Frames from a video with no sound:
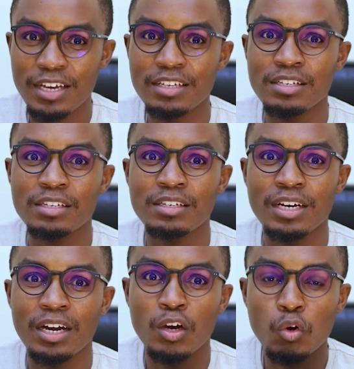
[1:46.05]
Is
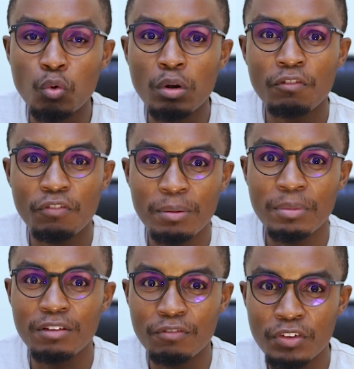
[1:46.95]
it a cool
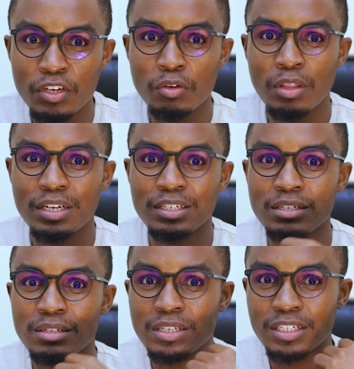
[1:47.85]
family video that
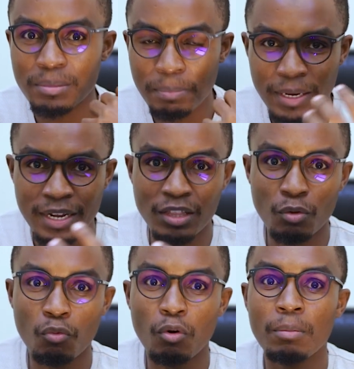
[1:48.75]
is inspiring
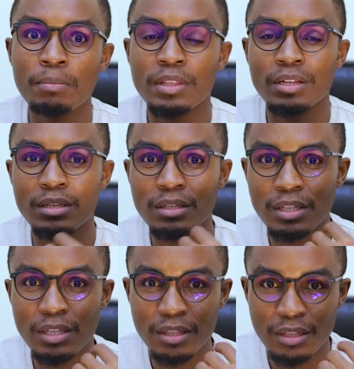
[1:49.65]
the warmth and
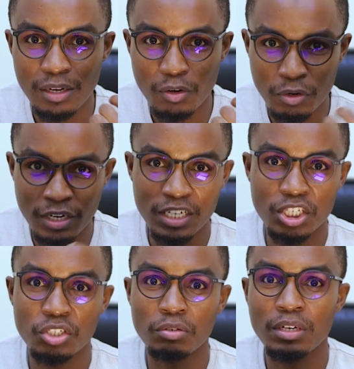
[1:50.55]
the
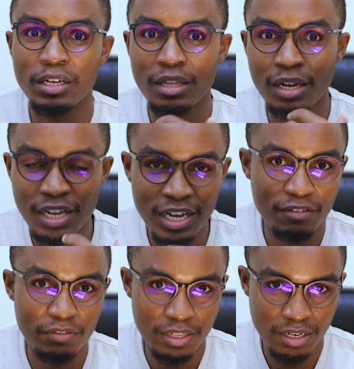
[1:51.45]
connection and the
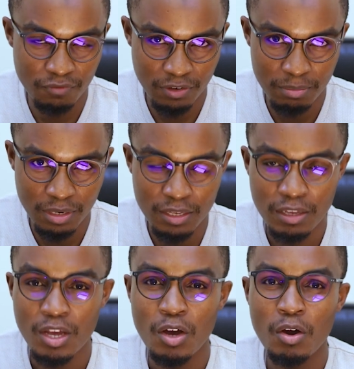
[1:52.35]
love in that family?